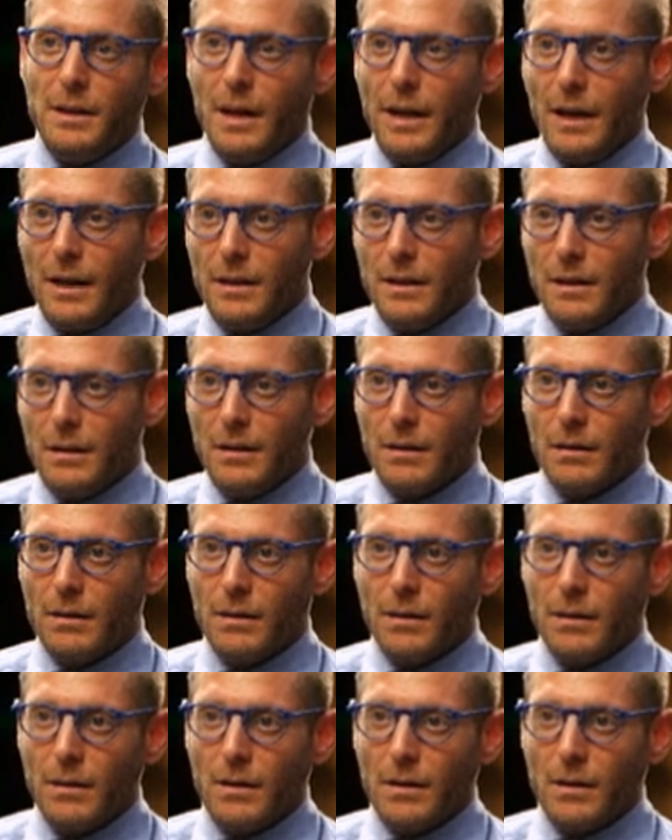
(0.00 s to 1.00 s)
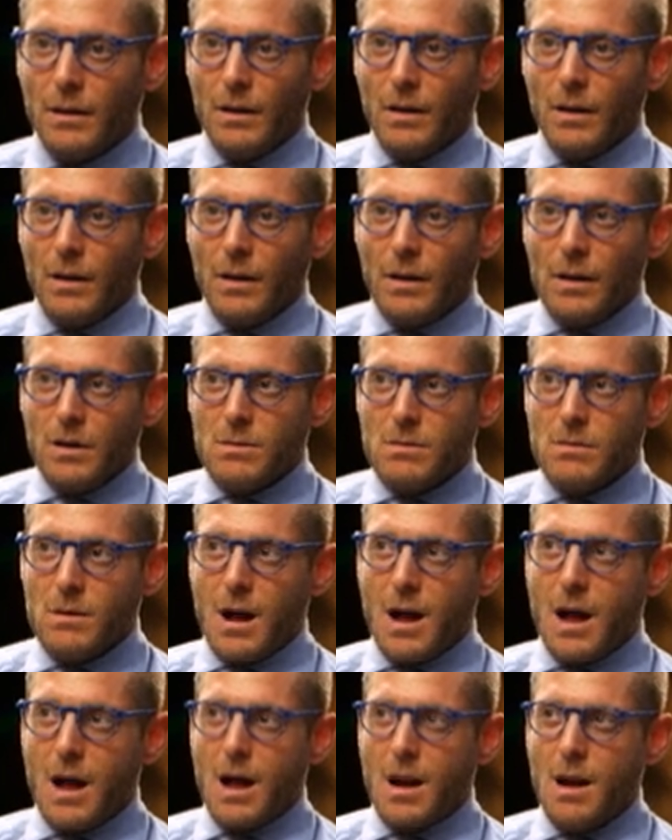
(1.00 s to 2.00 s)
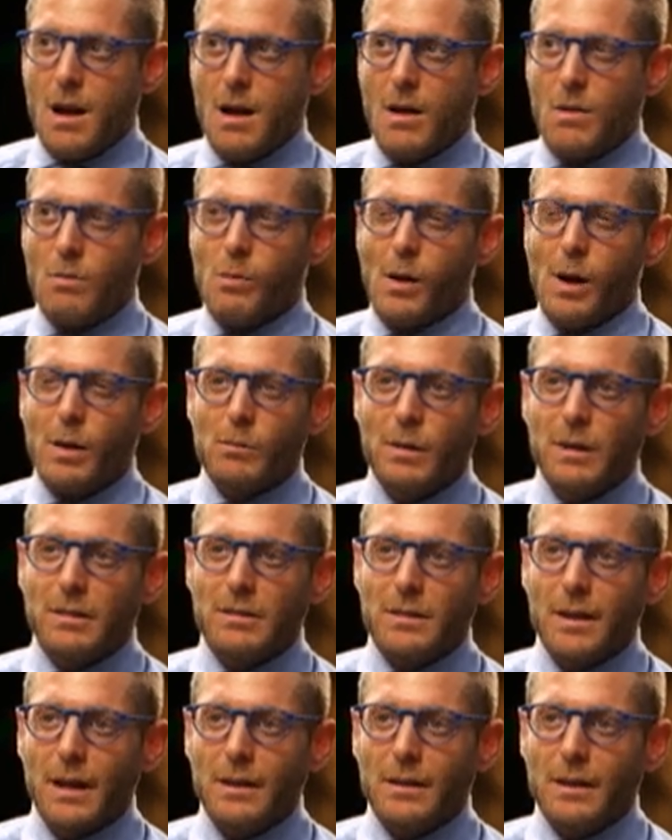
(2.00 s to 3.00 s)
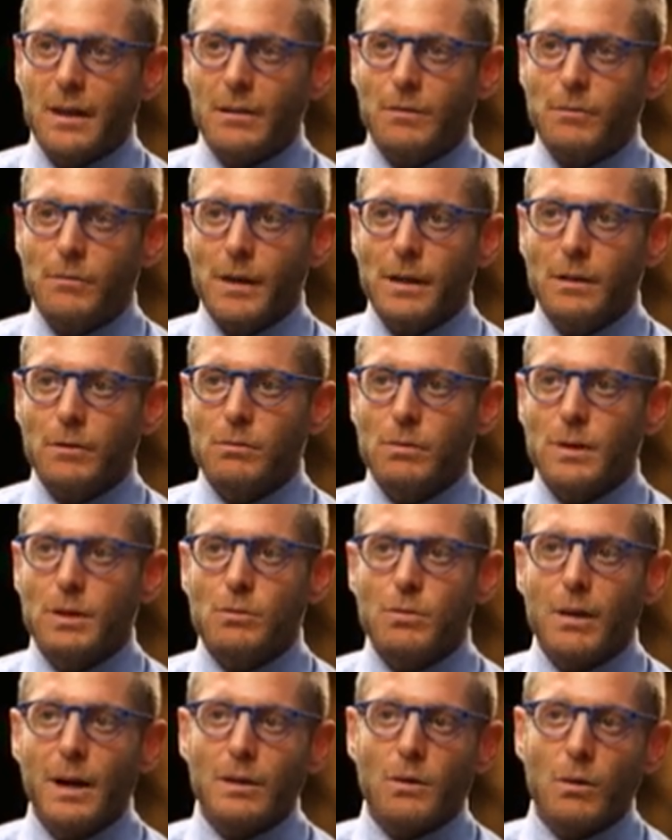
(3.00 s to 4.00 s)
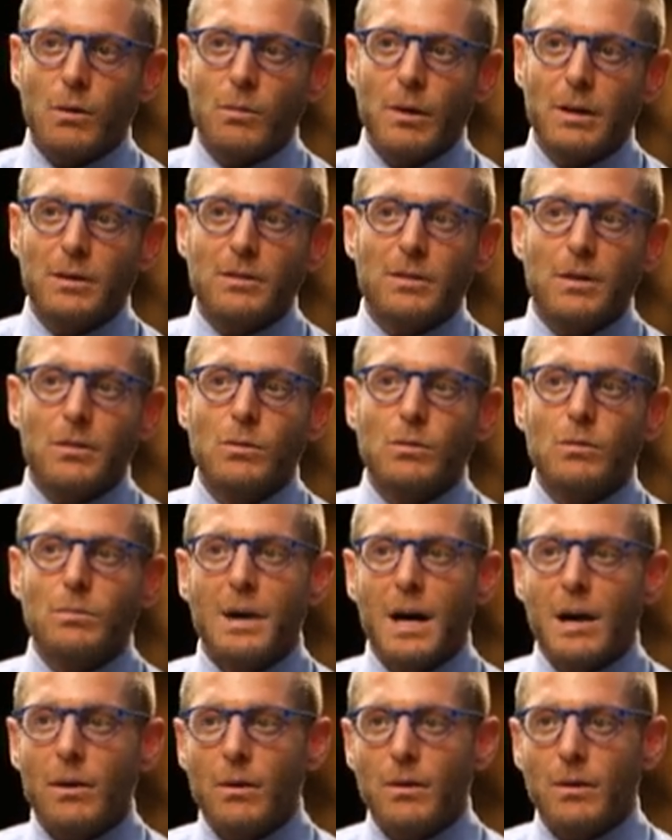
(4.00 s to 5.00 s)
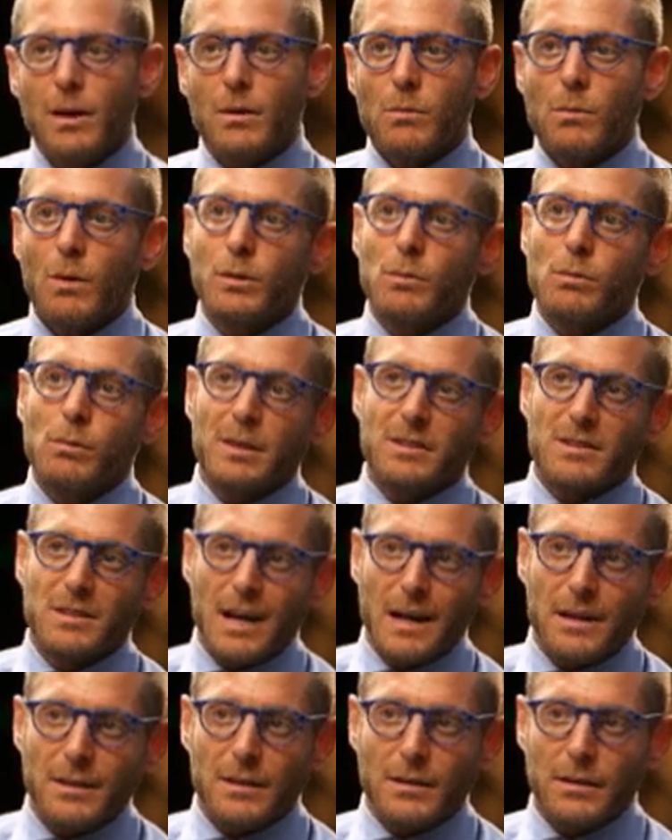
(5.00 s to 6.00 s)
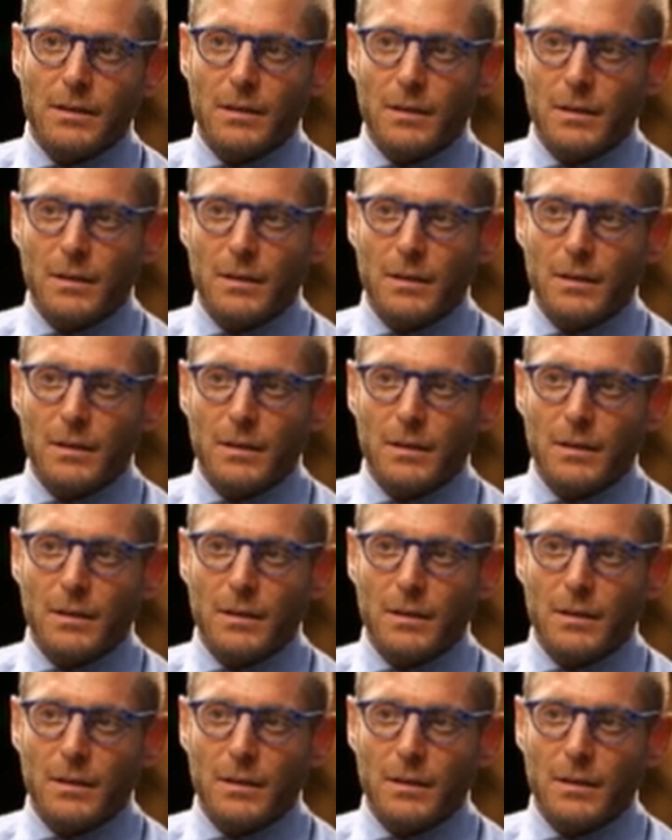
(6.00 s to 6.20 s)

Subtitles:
did. And when we stated things, we tried always to do better than what we said.